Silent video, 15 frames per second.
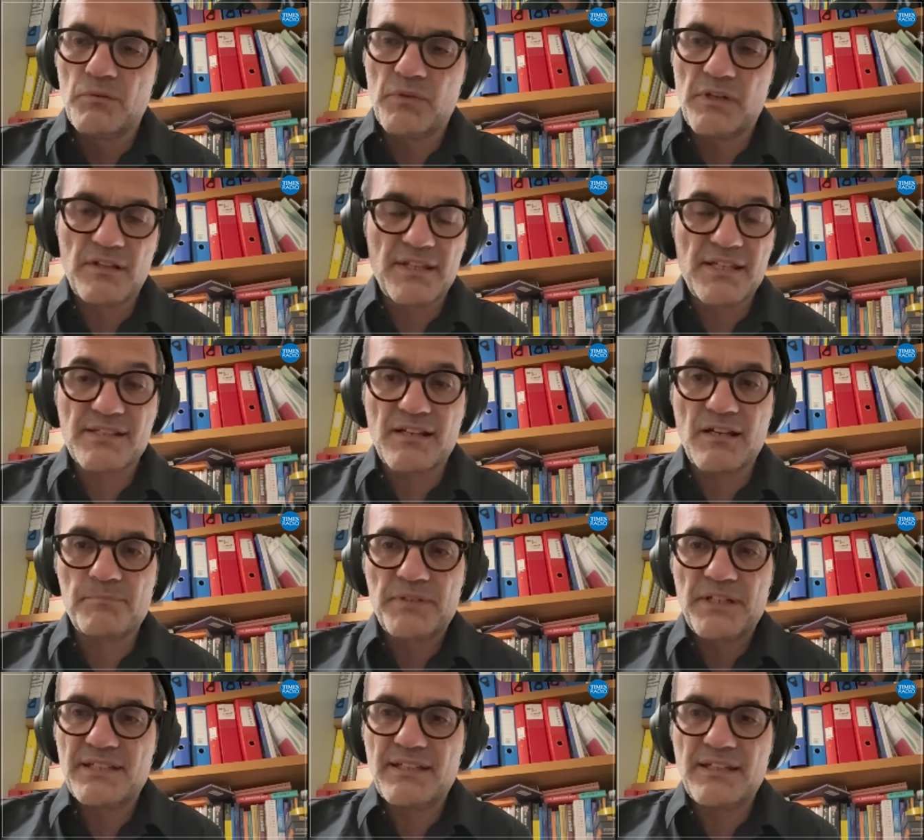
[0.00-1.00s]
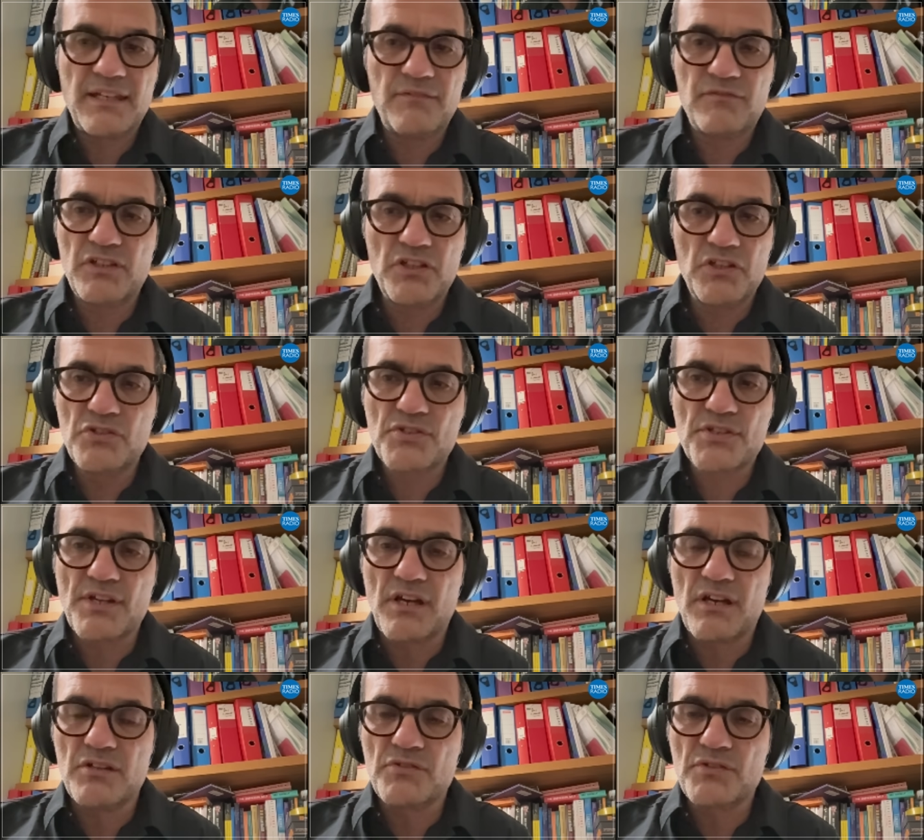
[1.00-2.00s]
Well, this company didn't even use
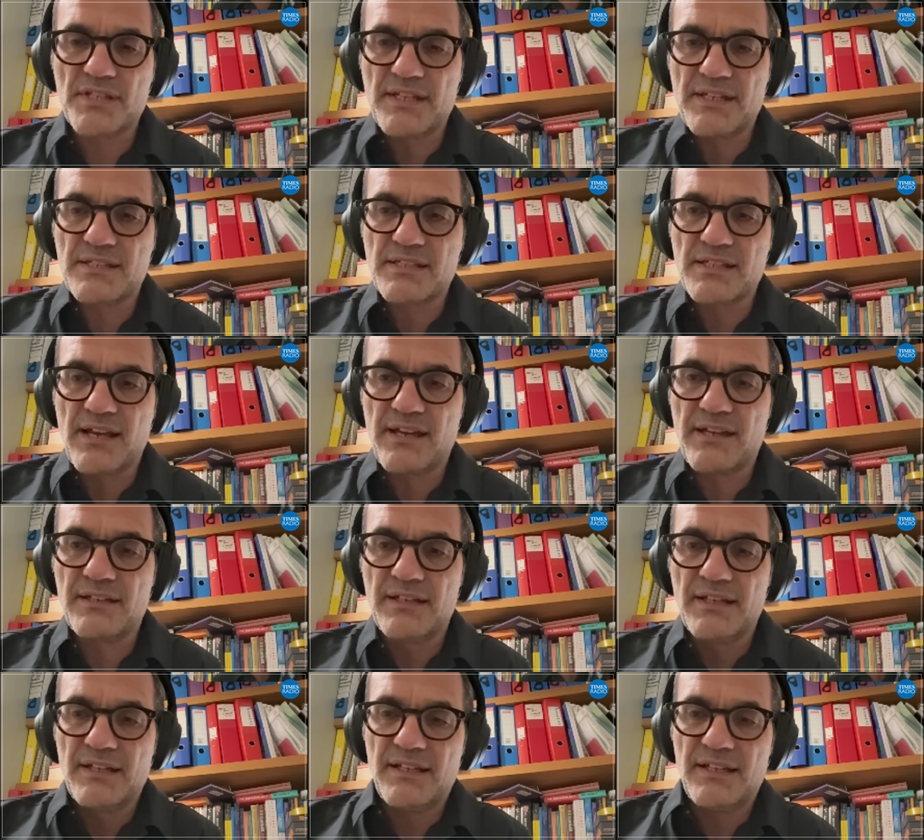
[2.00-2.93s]
those, it said.